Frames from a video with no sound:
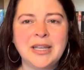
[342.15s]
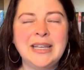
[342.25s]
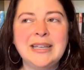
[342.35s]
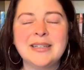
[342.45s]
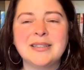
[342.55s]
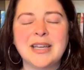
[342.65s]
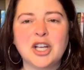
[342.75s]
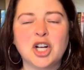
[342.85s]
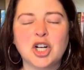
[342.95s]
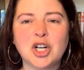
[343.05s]
He is
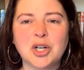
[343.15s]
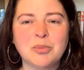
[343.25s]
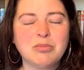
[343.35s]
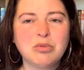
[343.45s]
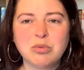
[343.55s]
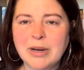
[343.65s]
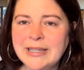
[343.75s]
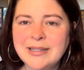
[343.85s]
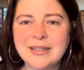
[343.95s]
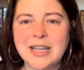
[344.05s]
like her
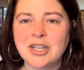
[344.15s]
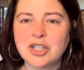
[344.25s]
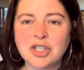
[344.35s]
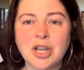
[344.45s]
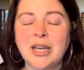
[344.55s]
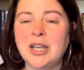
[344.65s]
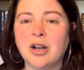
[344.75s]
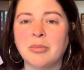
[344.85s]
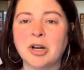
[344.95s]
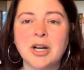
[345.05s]
prince in shining
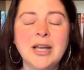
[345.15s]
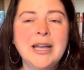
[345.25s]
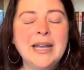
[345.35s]
armor.